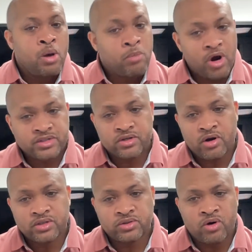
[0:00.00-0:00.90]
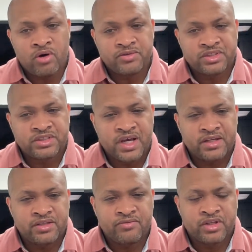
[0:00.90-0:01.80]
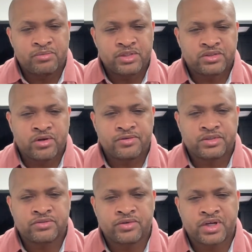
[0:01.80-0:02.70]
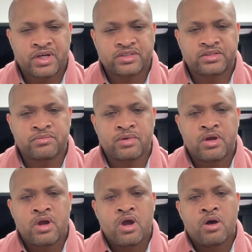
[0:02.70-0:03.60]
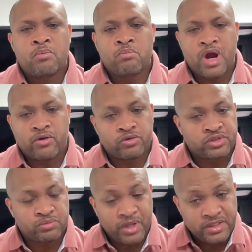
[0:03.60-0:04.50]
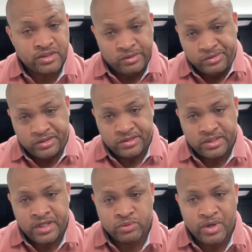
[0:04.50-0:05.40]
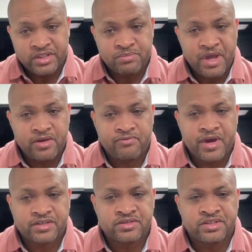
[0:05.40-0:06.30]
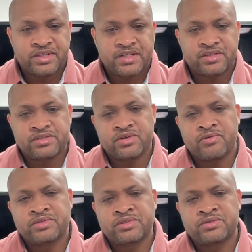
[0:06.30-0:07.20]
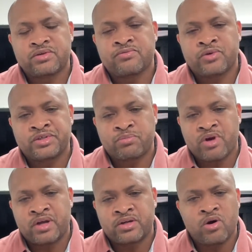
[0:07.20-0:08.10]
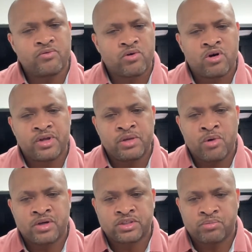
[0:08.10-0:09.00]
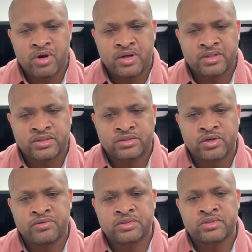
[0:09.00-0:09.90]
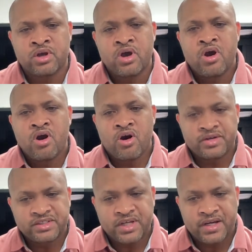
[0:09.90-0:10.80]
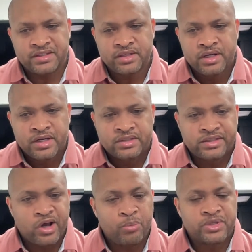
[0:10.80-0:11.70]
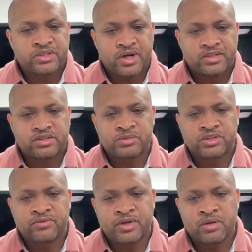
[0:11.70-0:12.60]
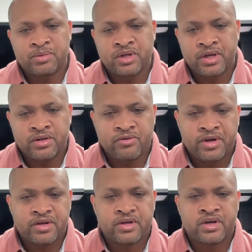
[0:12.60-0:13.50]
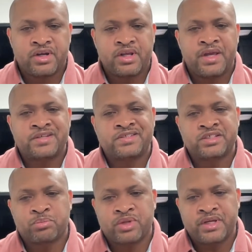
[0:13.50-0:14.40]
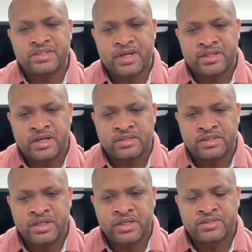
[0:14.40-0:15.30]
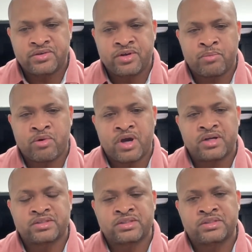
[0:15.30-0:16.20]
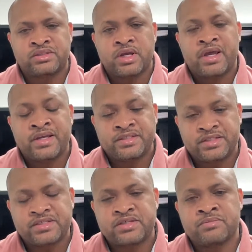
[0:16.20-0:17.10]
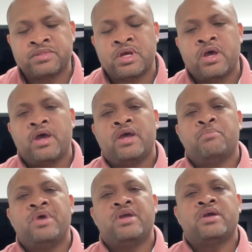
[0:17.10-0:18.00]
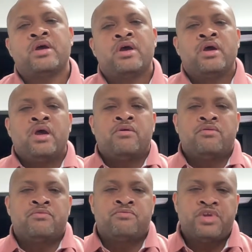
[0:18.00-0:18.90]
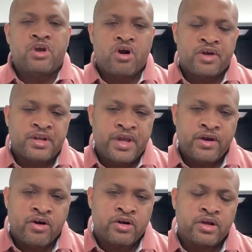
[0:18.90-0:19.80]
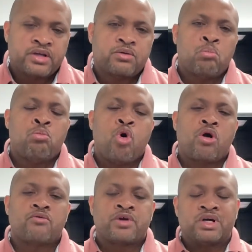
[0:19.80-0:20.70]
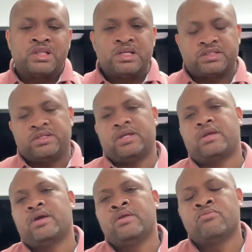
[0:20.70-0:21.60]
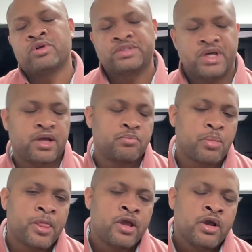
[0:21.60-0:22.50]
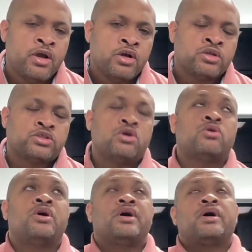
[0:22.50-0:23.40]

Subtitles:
Margin also offers design and development services for custom micro display solutions, as well as manufacturing and testing services for its product. Overall, eMargin products and services are designed to help its customers develop an integrated cutting-edge display technology into their products and systems, and make VR and AR more realistic in real time. So,